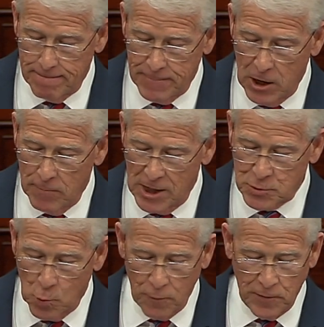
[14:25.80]
They are
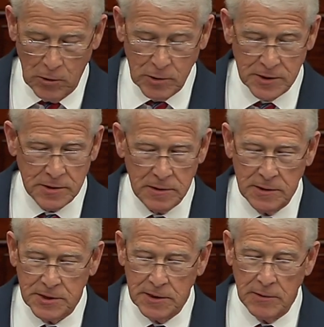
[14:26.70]
much more focused
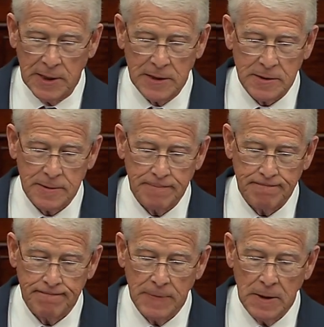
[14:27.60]
and serious.
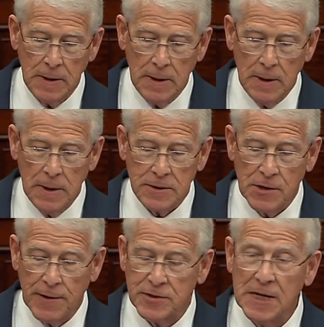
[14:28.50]
So
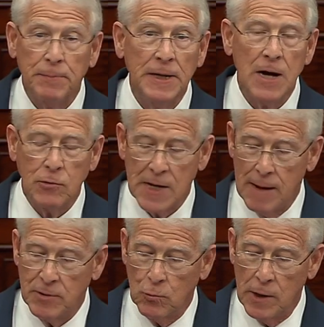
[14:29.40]
there's simply no
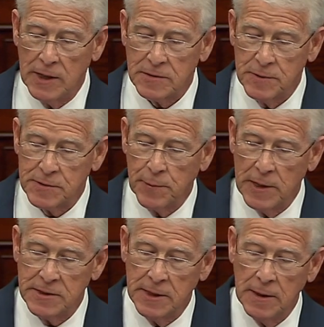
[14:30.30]
time to waste, Mr.
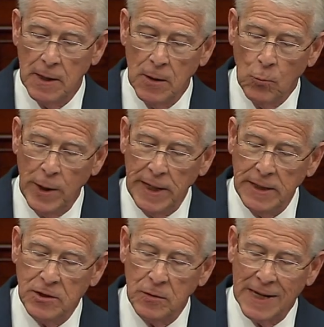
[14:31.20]
President. We
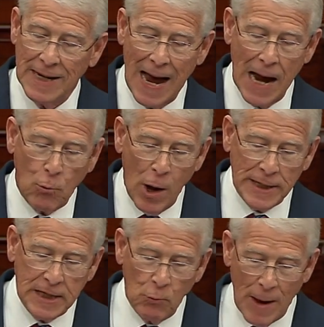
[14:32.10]
need to get
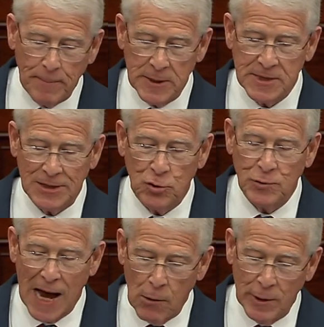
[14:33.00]
high-quality weapons into
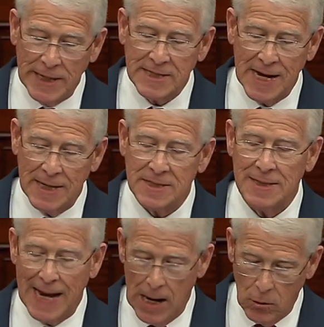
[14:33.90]
Taiwanese hands
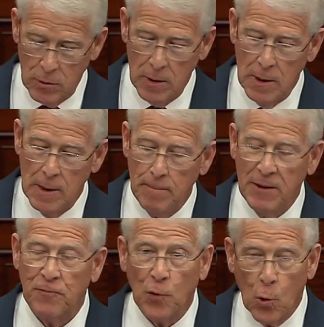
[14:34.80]
now,
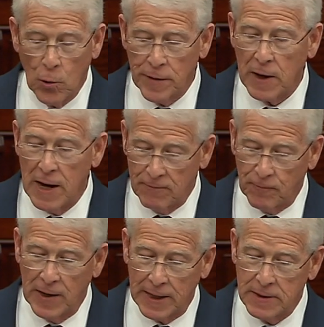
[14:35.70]
before the
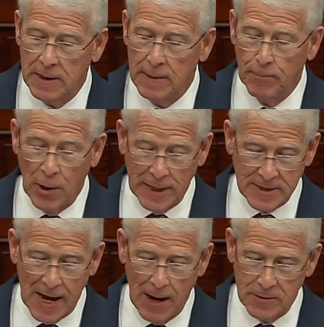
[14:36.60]
conflict
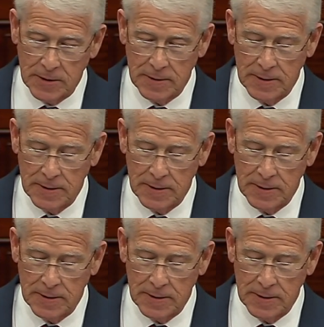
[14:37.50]
breaks out.